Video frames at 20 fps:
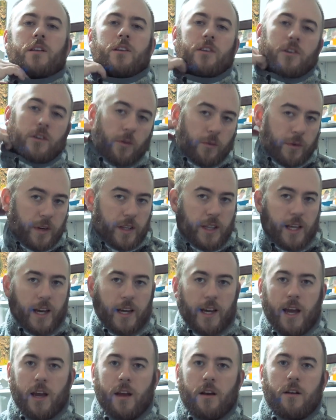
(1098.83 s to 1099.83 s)
you don't need
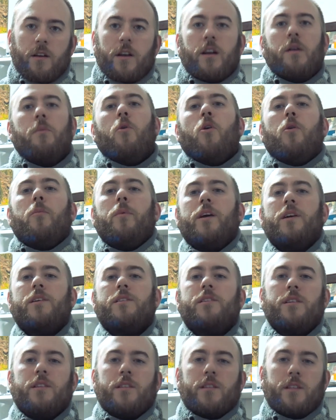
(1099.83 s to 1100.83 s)
that gaiter anymore
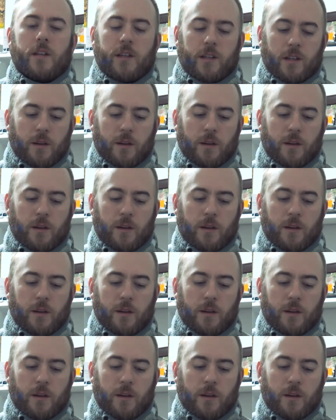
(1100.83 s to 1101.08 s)
because it